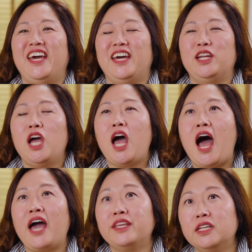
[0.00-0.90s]
and
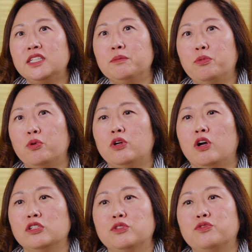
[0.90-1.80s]
I think it's
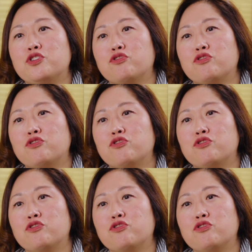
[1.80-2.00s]
important also for